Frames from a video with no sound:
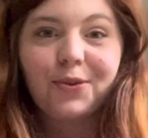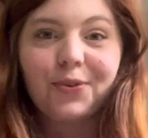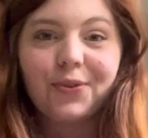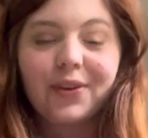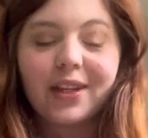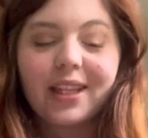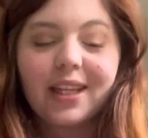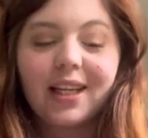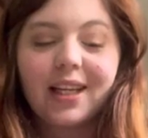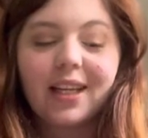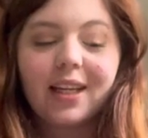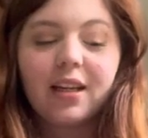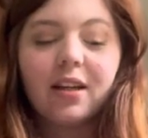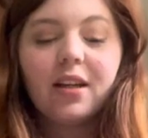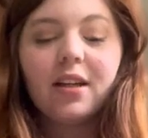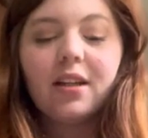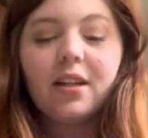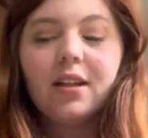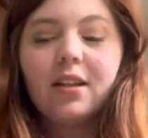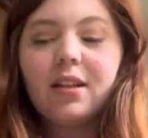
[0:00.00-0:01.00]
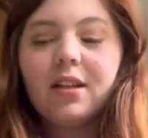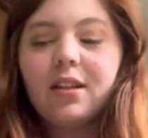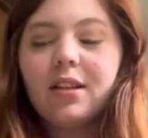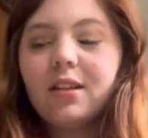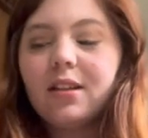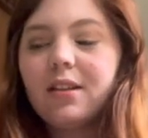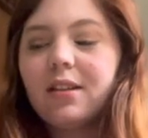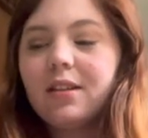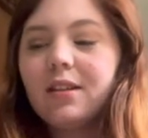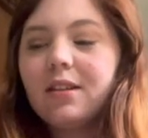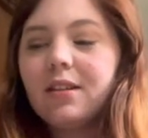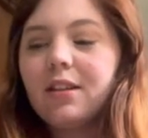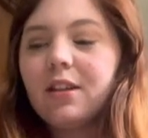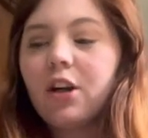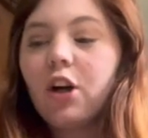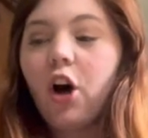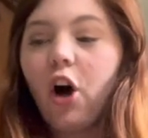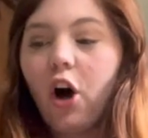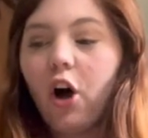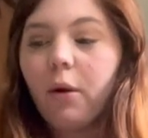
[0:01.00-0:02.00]
really
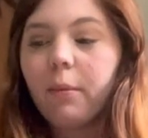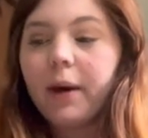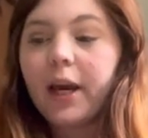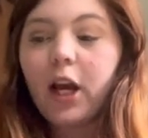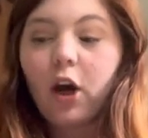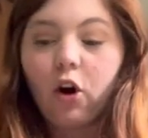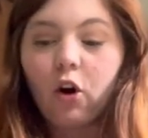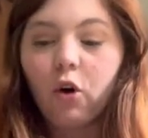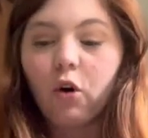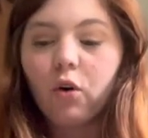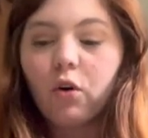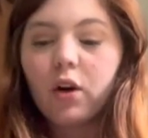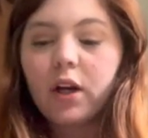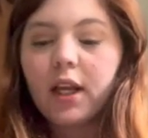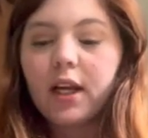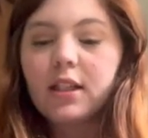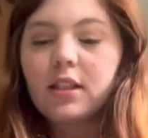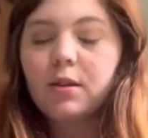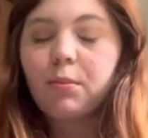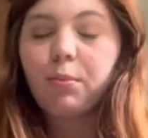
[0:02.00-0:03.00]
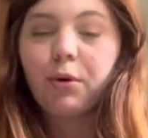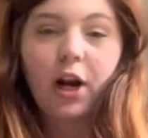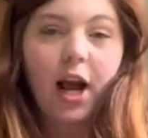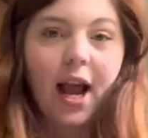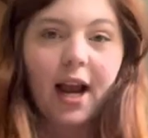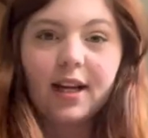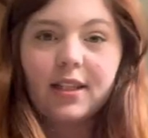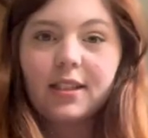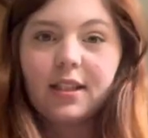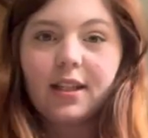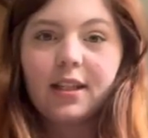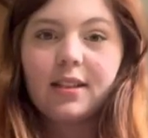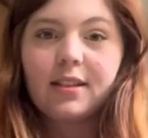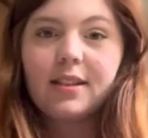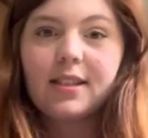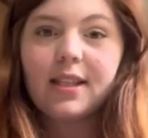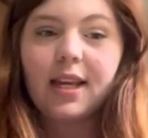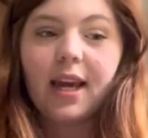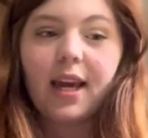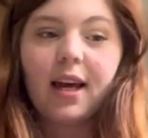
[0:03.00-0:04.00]
call my own and to
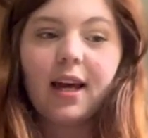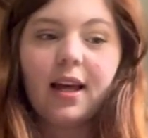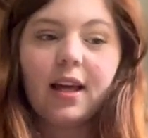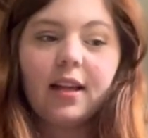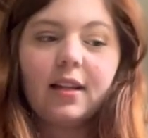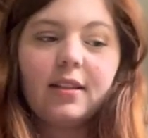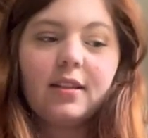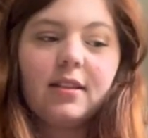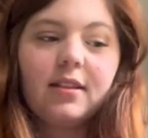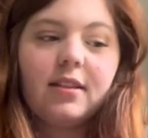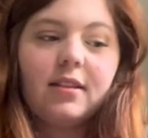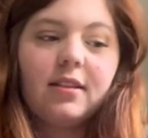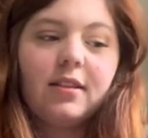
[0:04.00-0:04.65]
practice and